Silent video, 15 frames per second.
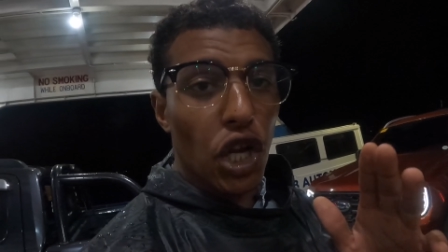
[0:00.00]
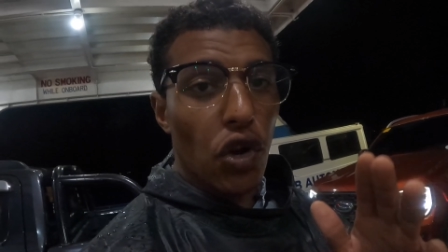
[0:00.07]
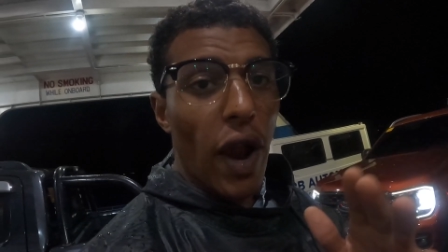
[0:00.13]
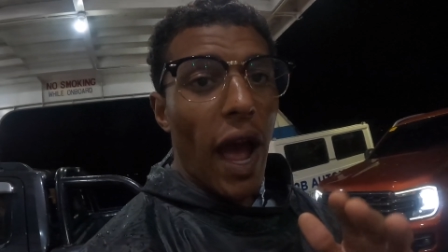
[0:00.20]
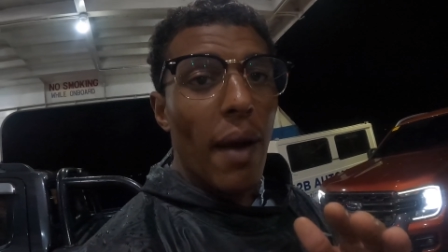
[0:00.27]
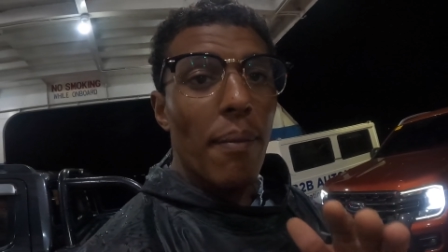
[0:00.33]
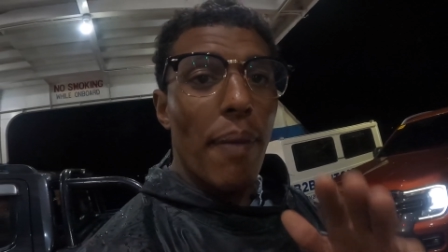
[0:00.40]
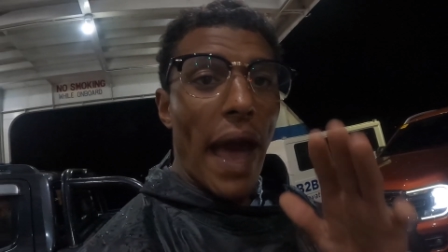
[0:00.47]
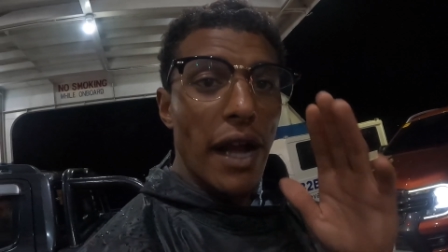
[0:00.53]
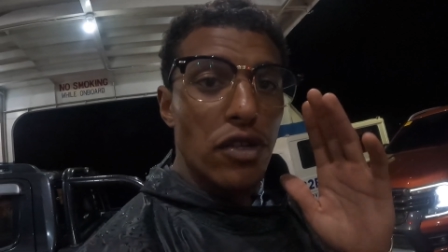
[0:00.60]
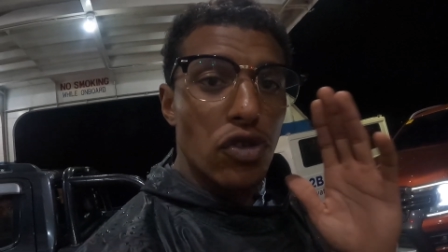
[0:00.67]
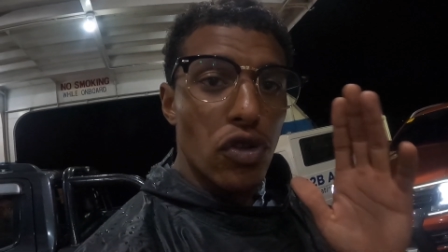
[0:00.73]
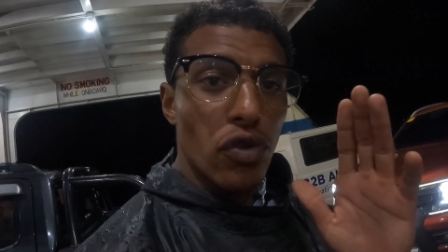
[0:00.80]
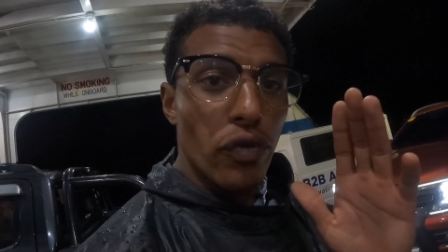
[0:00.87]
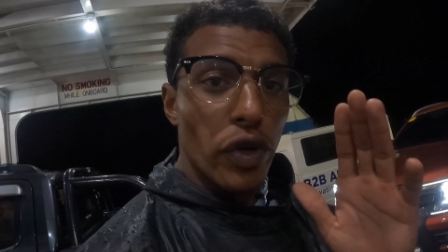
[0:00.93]
a grab back
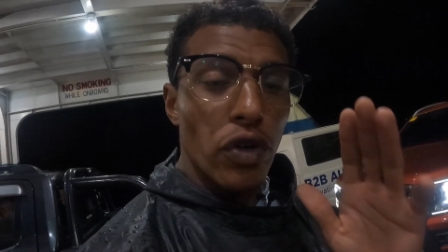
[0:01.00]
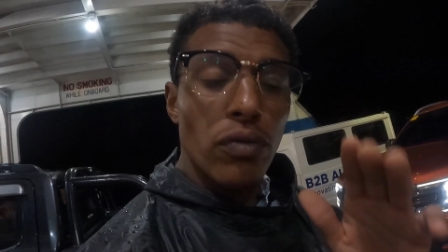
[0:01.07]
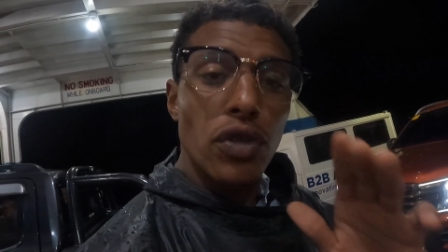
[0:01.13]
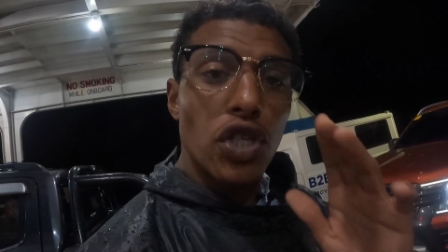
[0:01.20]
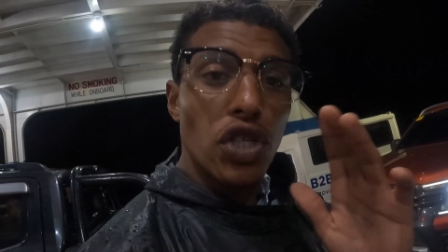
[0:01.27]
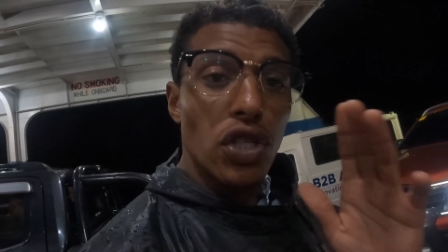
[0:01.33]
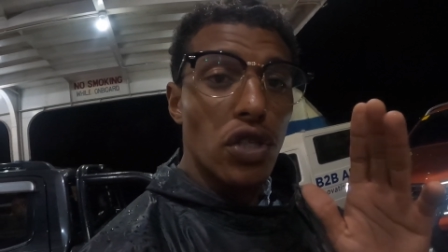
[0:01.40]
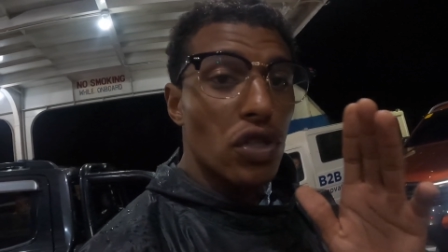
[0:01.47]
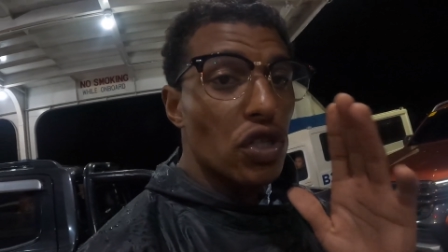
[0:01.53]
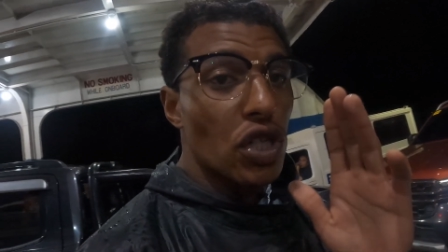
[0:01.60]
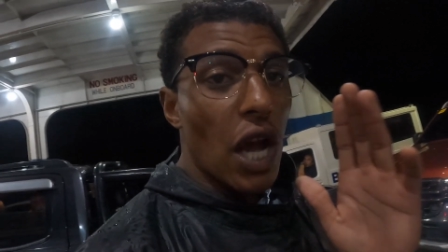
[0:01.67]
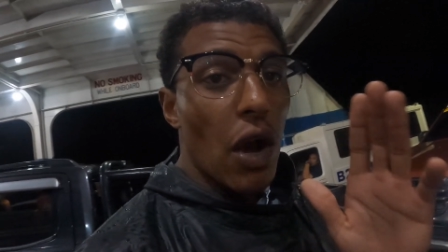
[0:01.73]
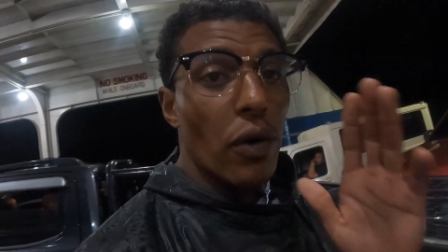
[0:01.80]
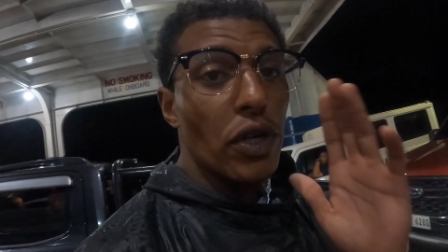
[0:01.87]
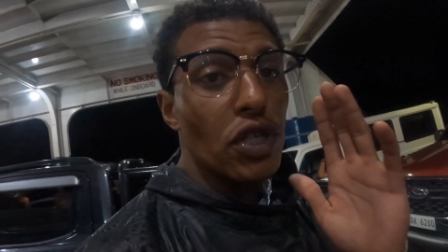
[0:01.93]
to the room, sh
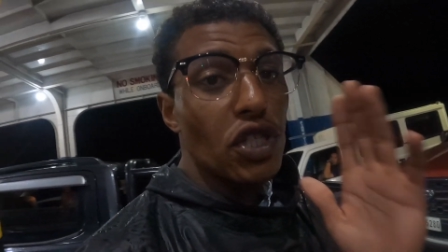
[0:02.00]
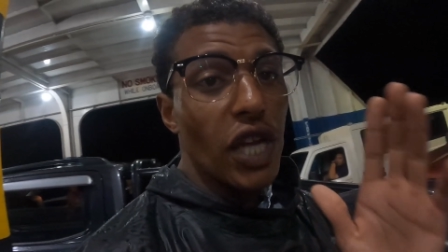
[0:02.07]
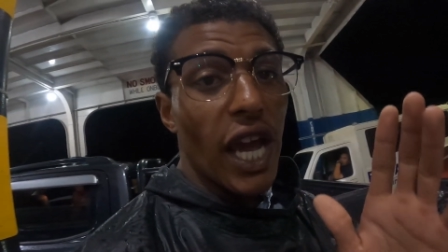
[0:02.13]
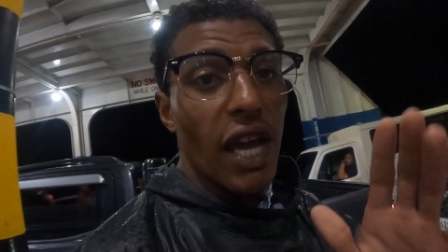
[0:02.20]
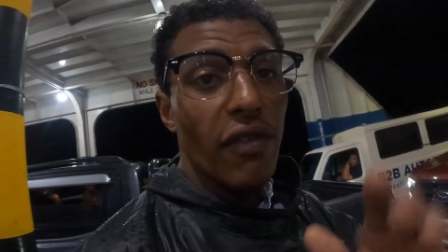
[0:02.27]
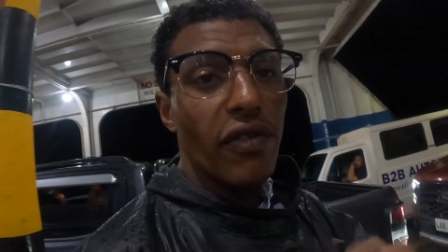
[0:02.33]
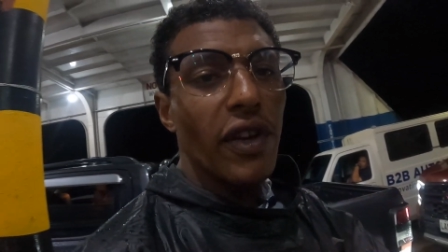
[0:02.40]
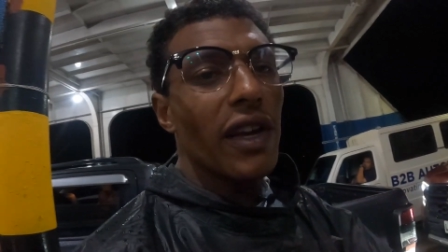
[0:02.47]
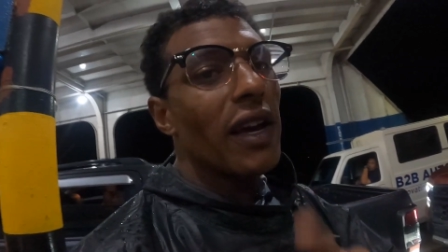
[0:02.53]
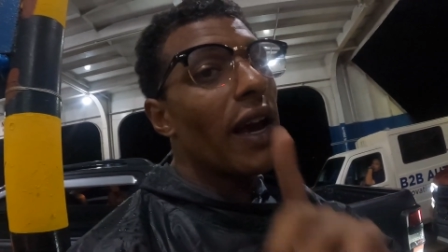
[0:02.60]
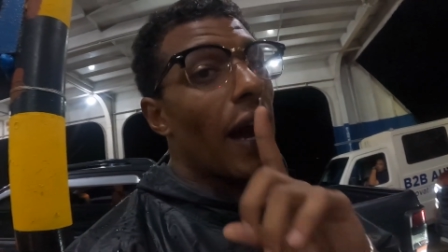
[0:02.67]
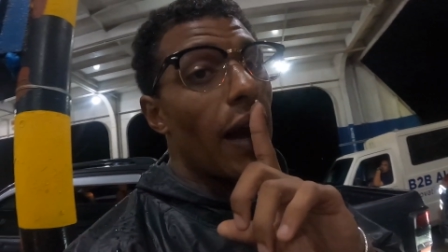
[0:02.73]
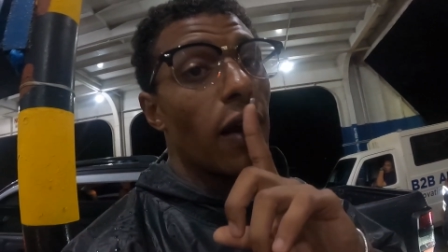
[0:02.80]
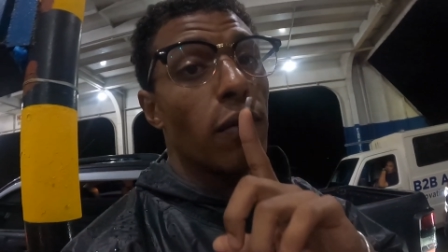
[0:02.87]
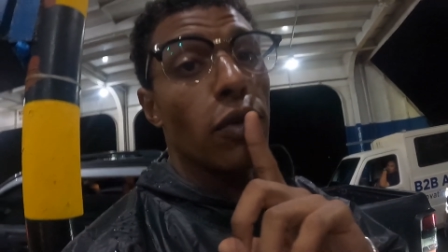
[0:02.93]
shower, shave.
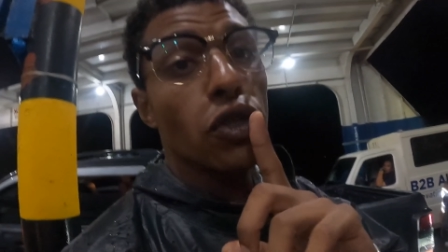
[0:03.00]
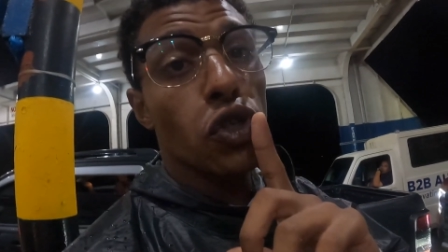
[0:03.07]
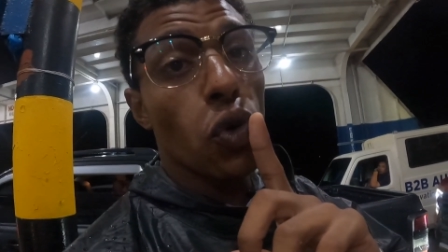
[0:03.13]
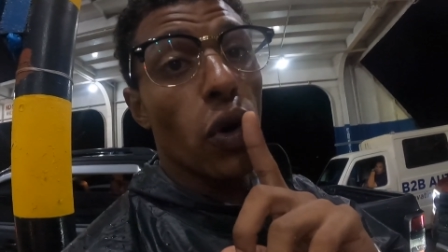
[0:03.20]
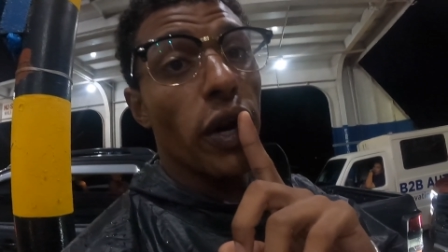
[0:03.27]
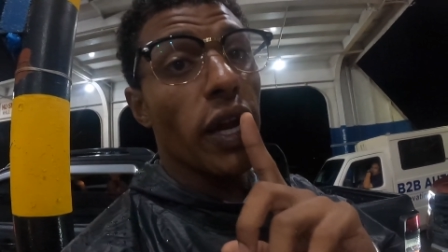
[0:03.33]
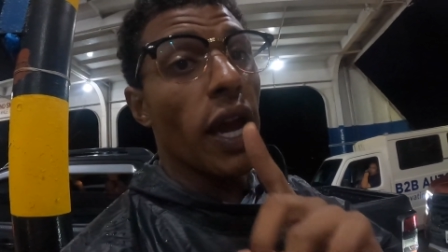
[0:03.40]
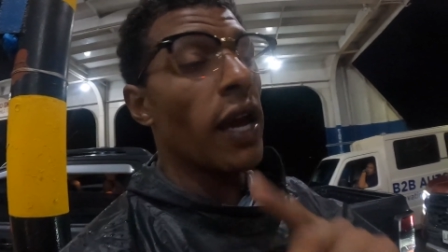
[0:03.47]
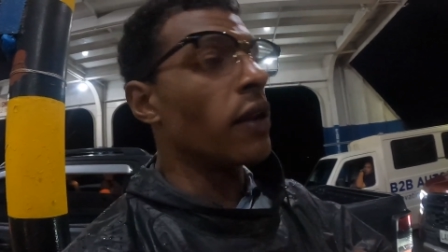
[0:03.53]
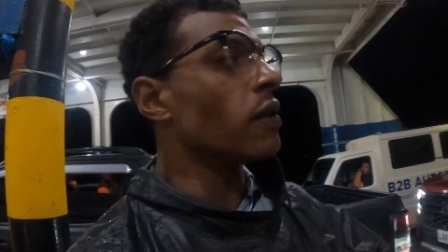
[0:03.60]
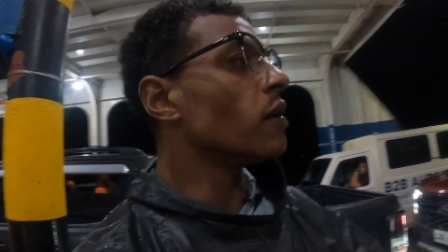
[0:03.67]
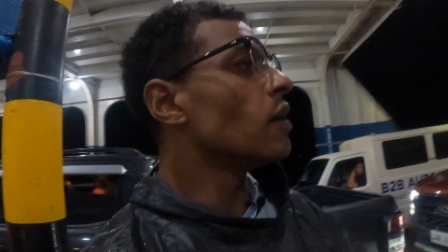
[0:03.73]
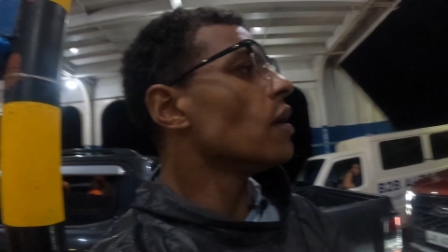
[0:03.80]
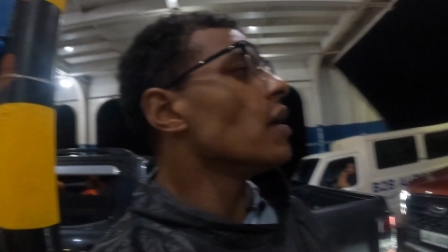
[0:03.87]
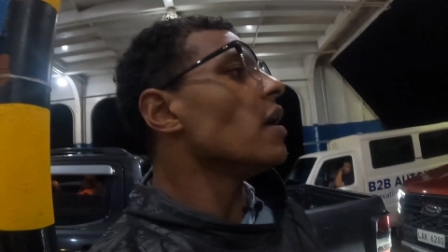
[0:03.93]
I almost swore again.
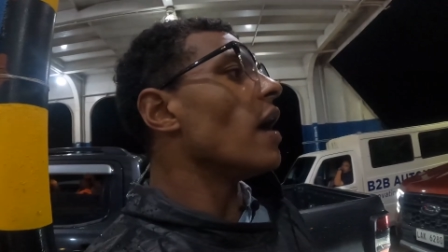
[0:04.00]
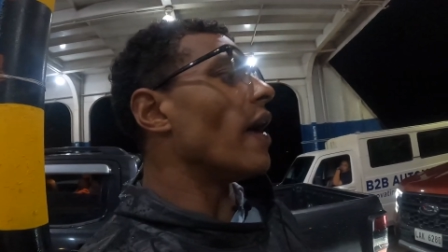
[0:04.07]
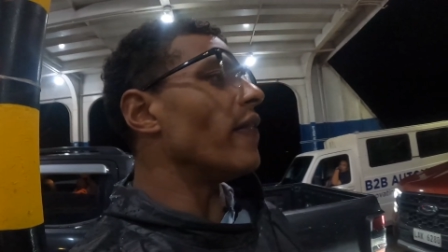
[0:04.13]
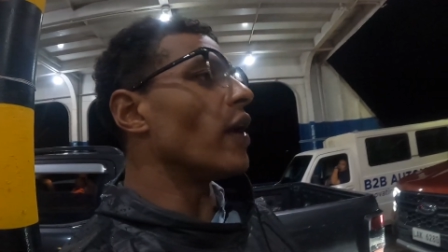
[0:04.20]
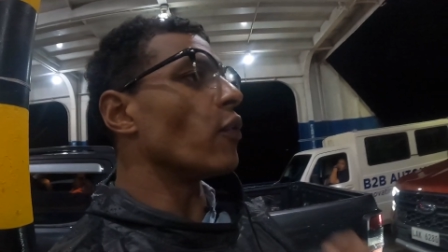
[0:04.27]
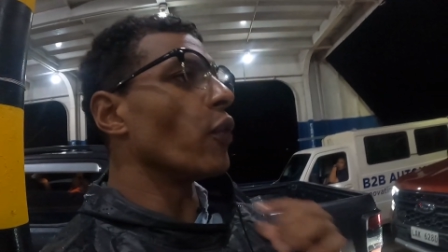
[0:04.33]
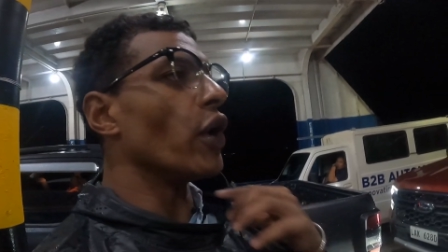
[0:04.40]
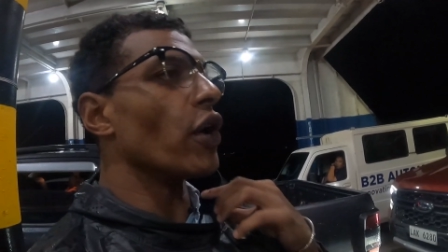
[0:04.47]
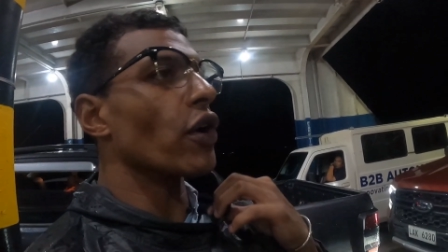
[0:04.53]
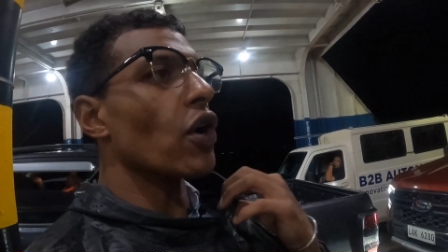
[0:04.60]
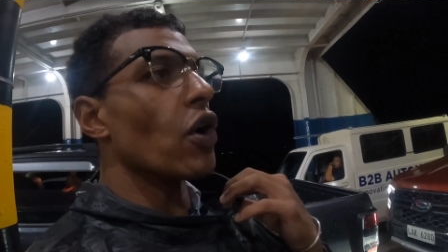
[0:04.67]
And then we are